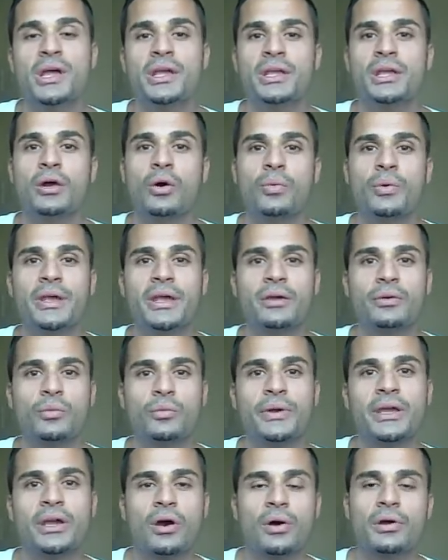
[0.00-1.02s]
you know,
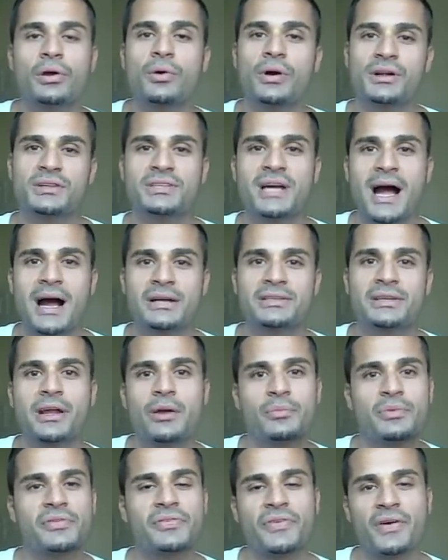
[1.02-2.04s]
we go to our doctor
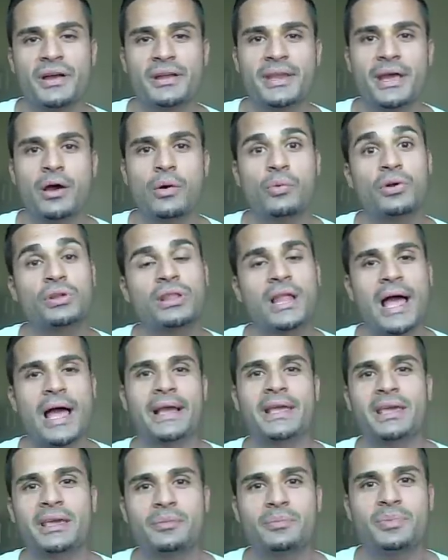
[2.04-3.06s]
and we find out we're
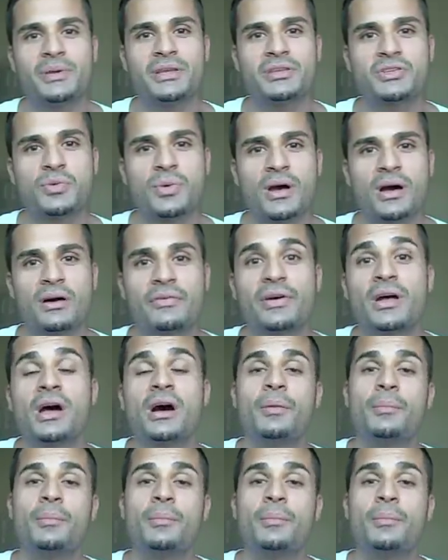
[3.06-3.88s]
lacking B12.